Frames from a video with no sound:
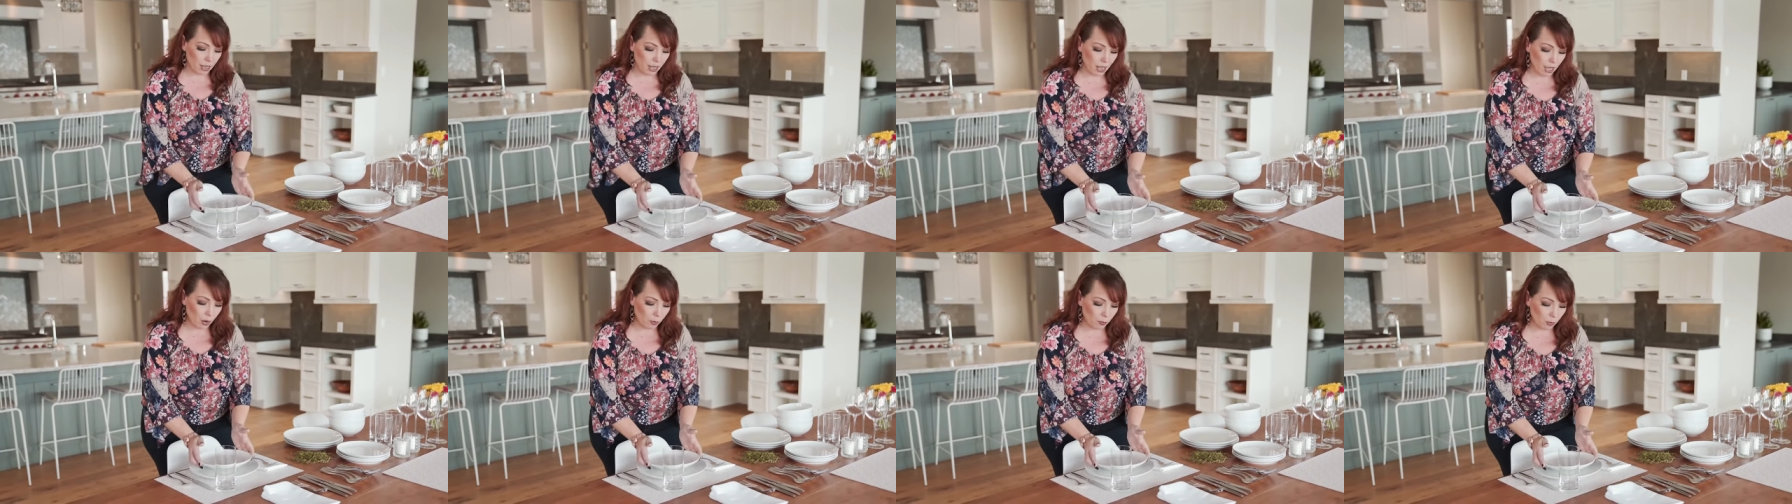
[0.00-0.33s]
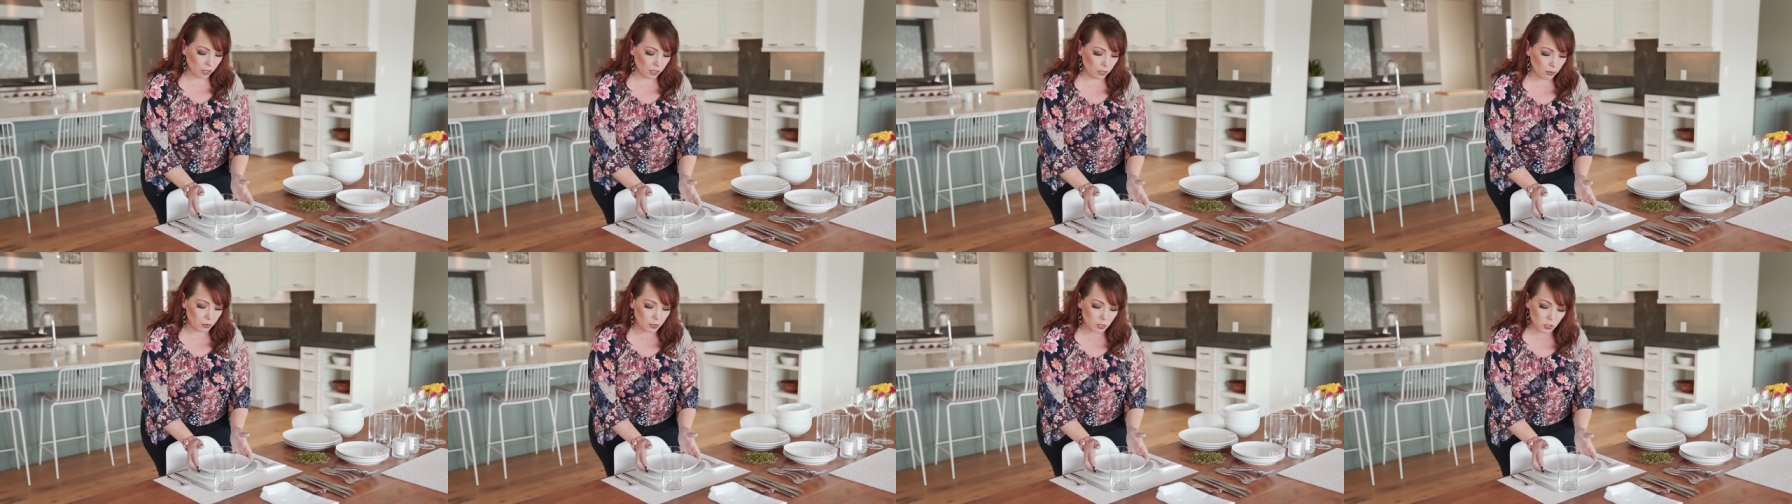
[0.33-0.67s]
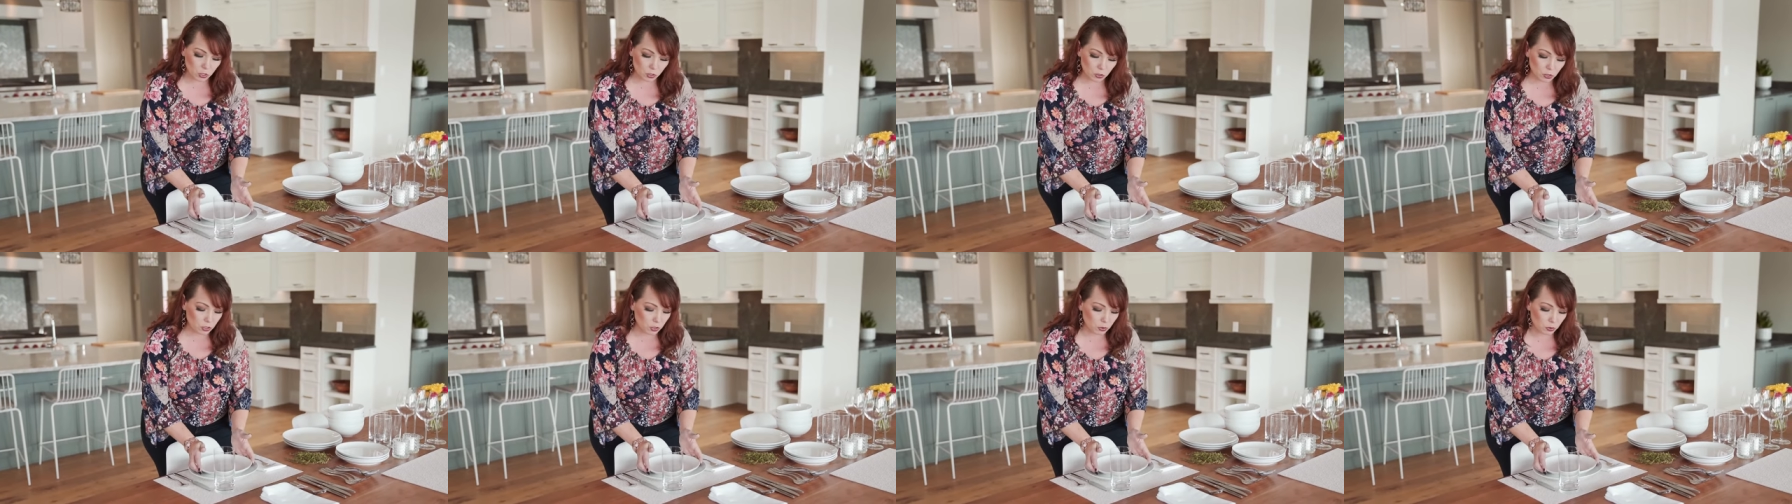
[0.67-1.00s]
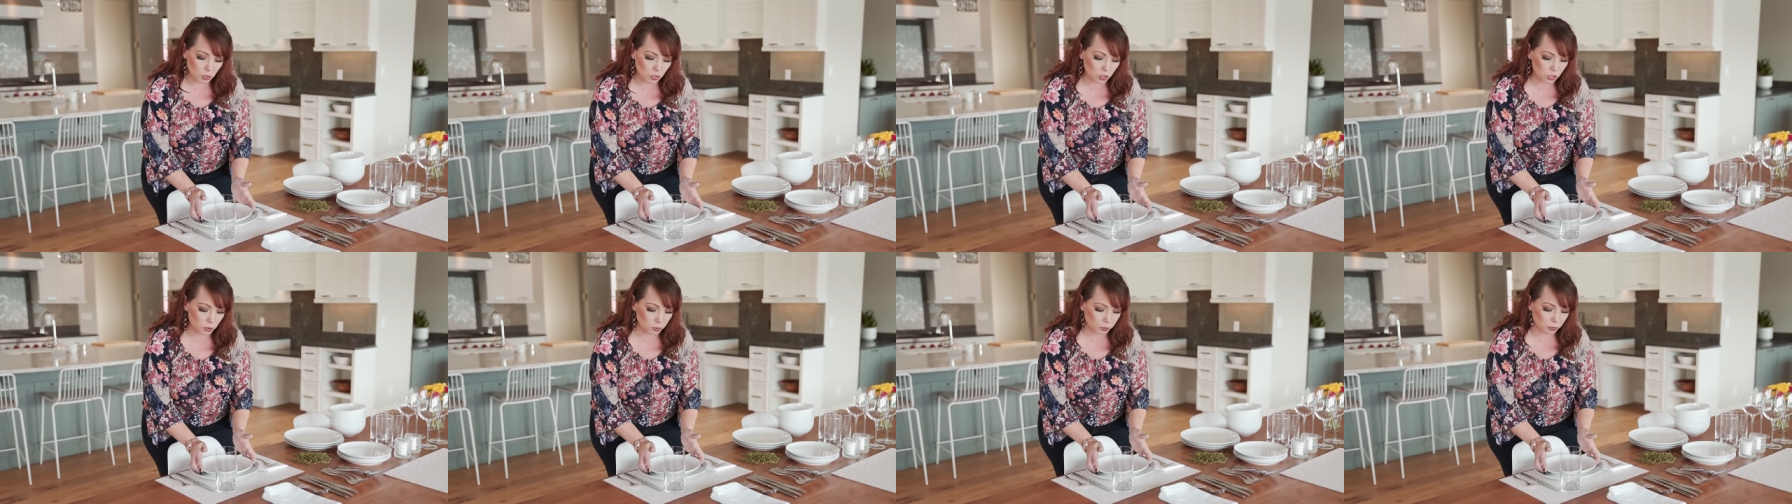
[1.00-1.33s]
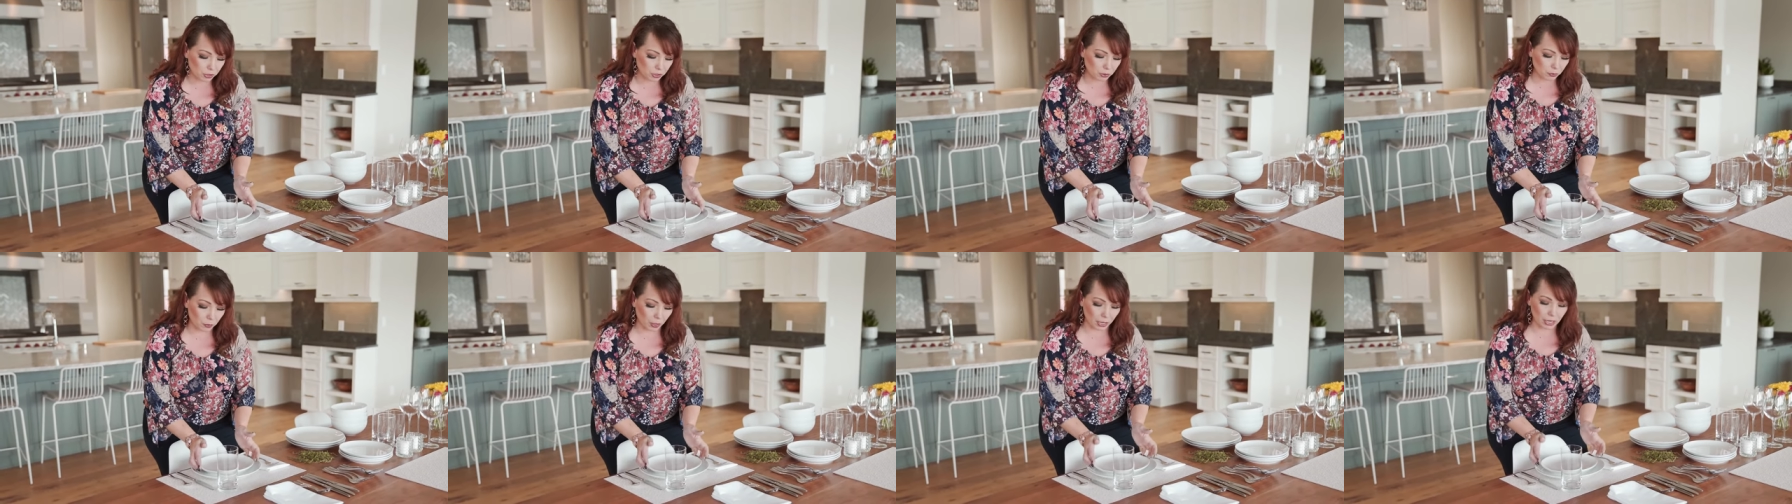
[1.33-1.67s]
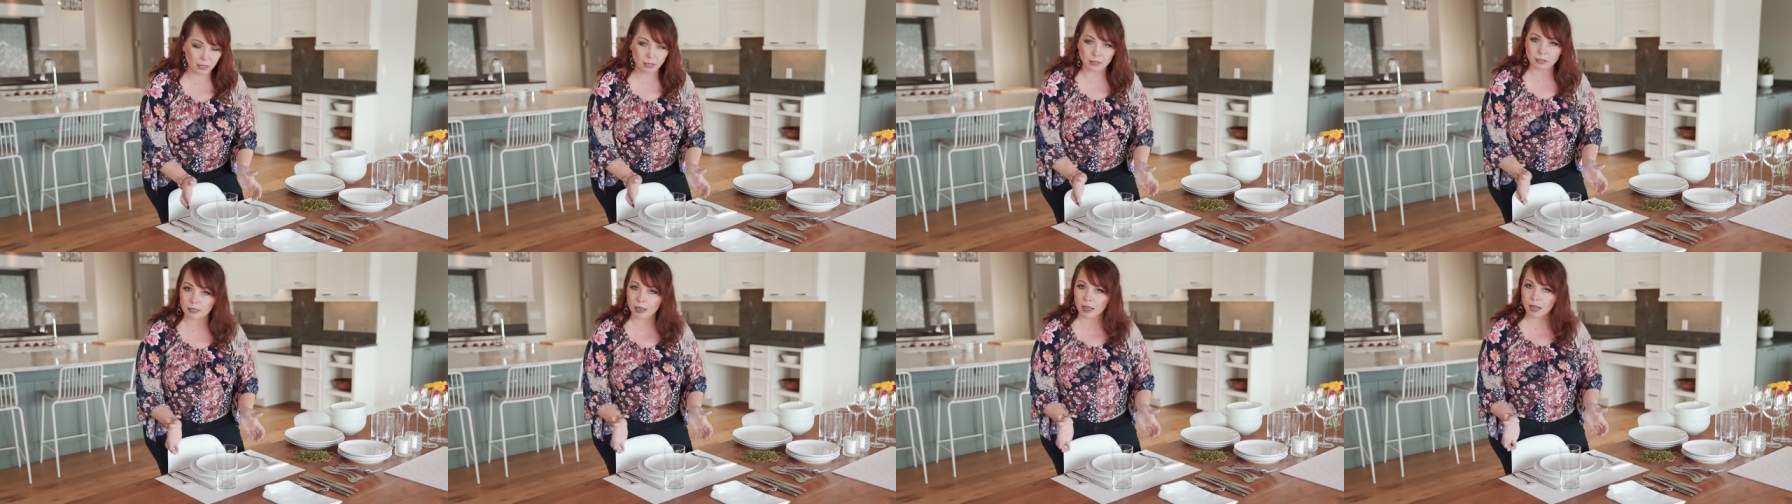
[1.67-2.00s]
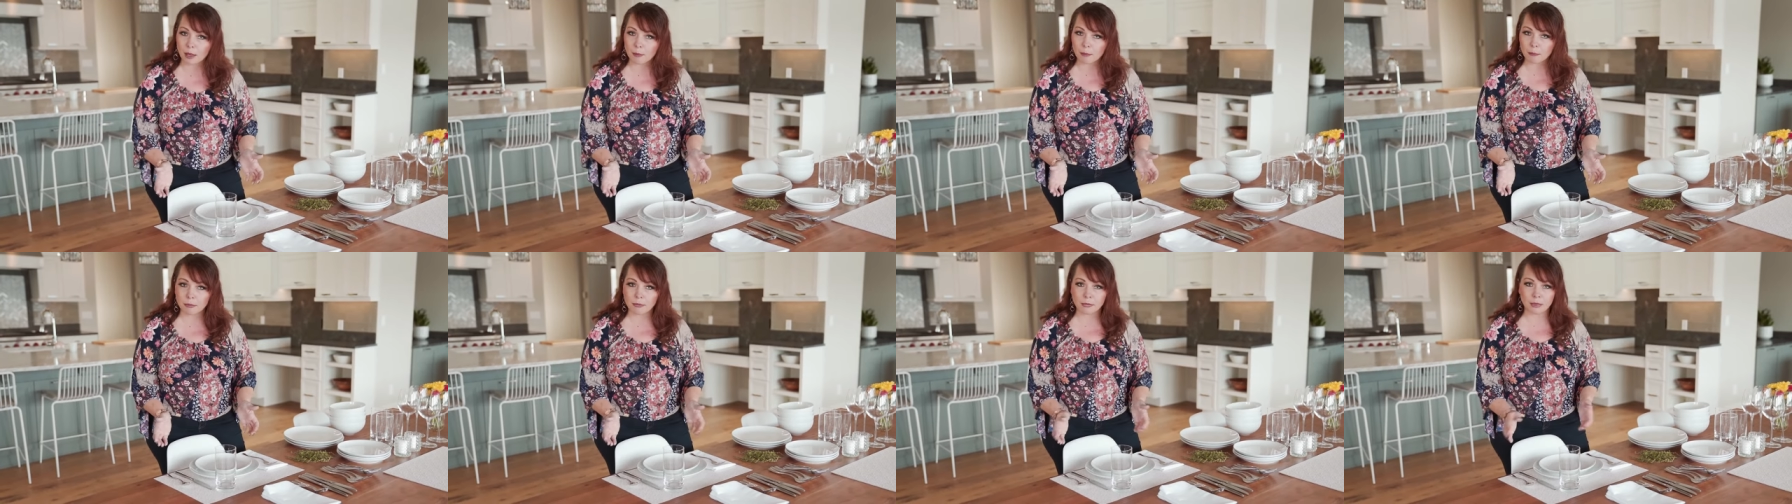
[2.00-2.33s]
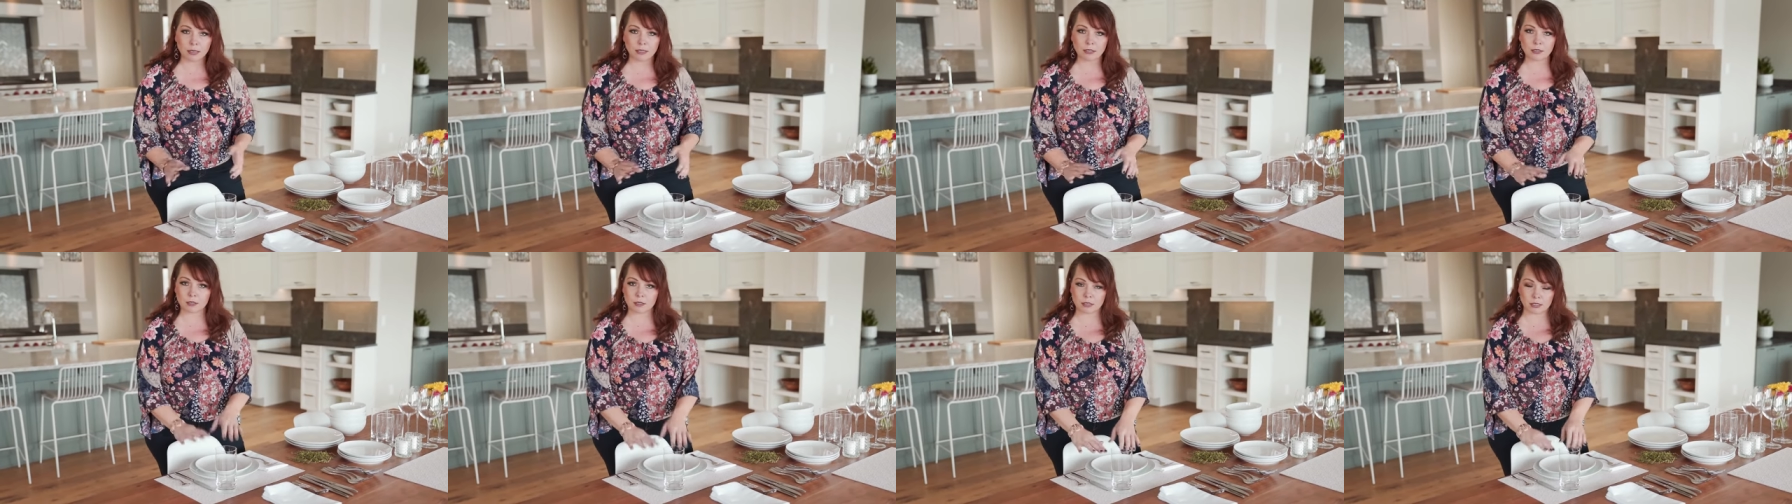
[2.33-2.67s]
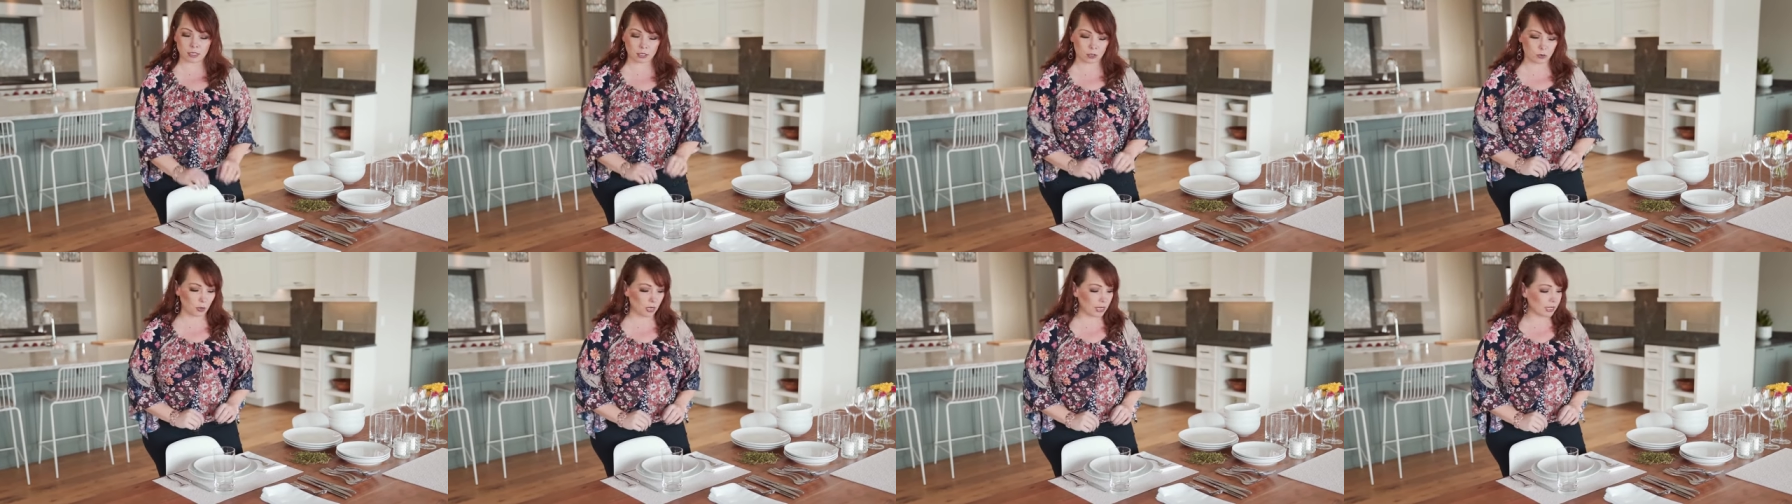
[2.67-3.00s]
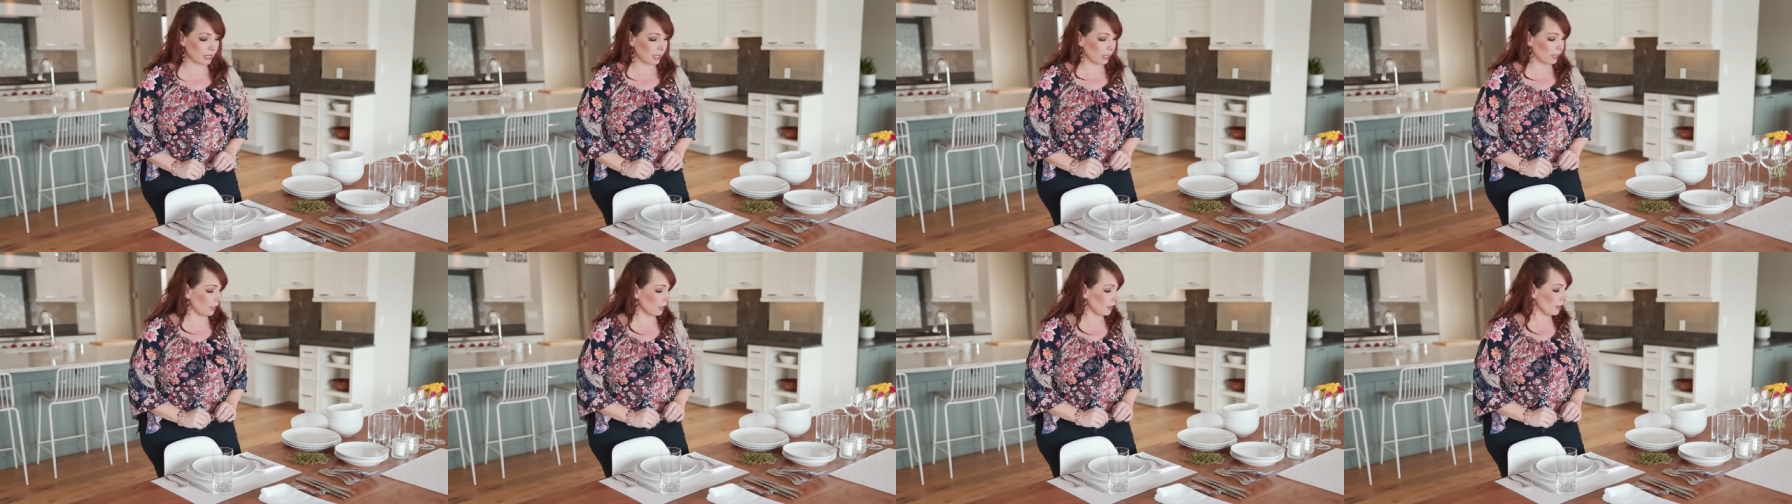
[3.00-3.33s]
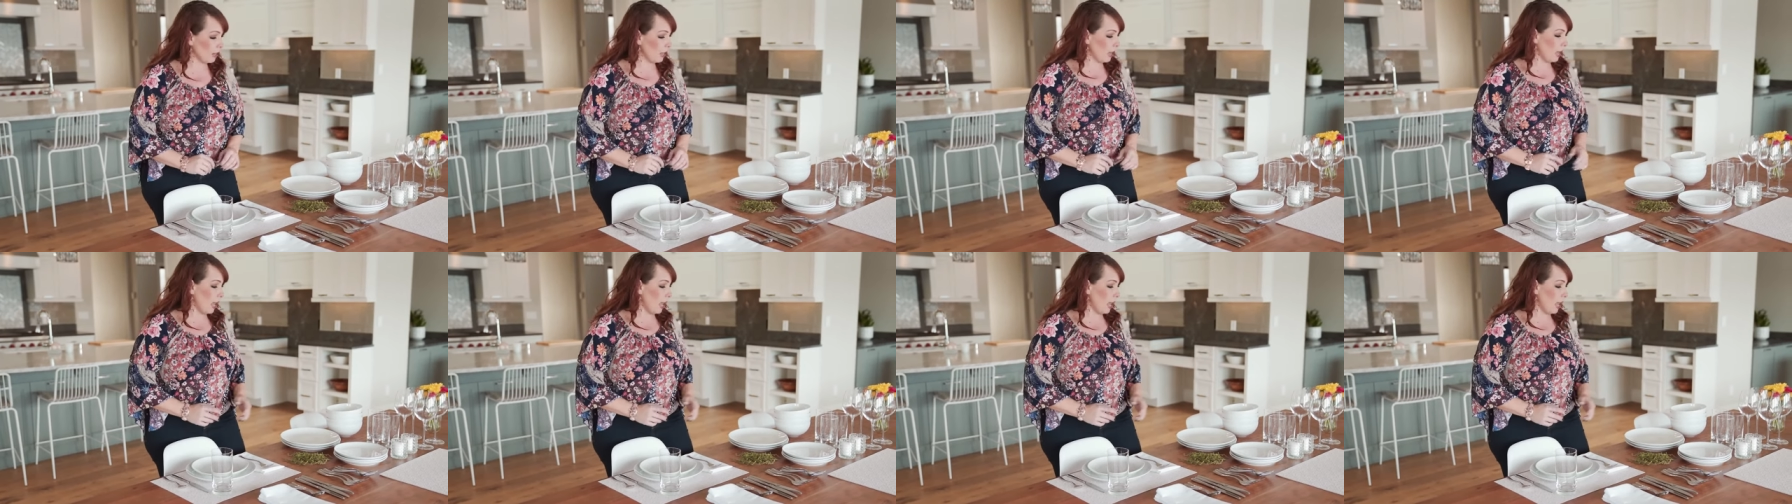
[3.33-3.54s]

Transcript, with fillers: And what you would do is you would just put it right on top, so it sits right there.